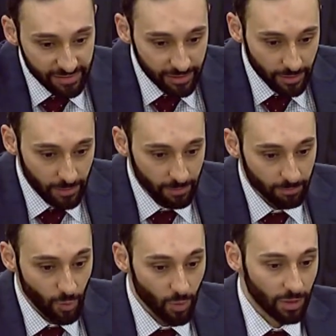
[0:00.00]
they're
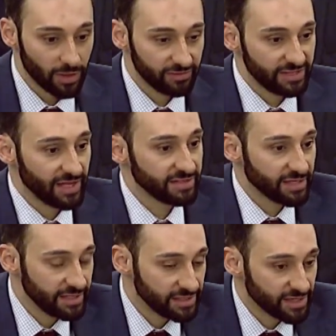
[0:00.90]
more of
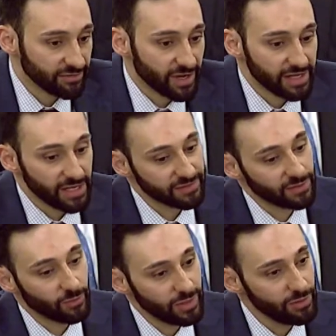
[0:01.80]
testing these different ideas. So
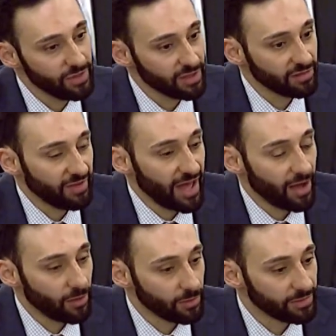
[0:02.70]
when you think of
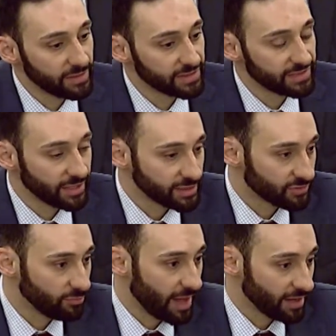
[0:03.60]
how the Center
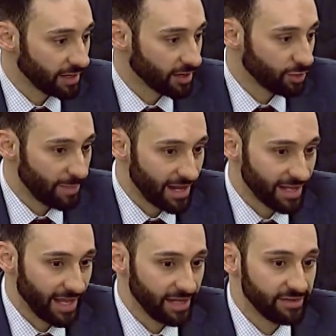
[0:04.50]
for Medicare and
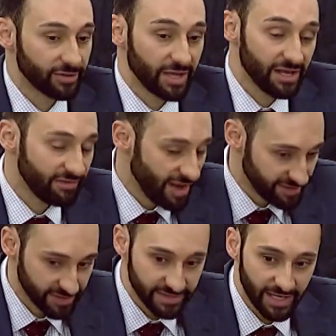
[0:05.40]
Medicaid, their
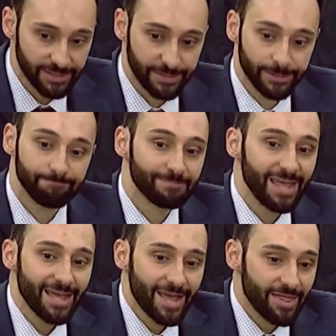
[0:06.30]
innovation center,
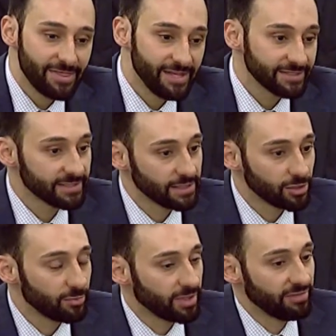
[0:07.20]
this is a
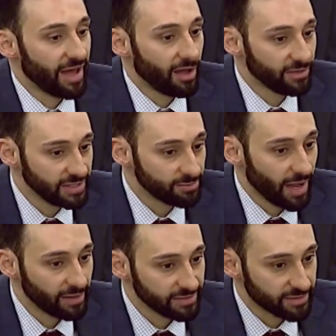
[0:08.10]
little bit of how these
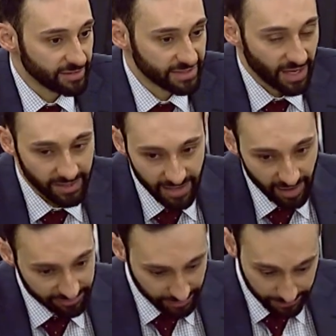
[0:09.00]
pilots are designed
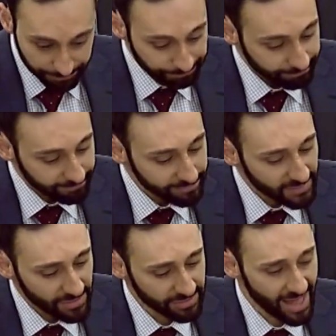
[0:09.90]
after.
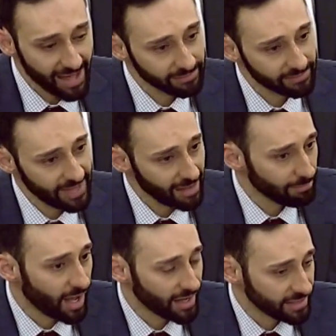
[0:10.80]
That, that
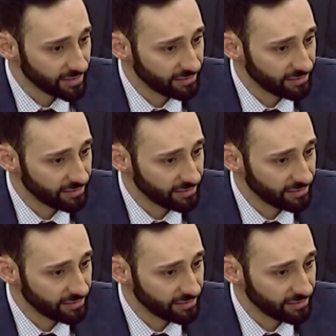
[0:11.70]
body of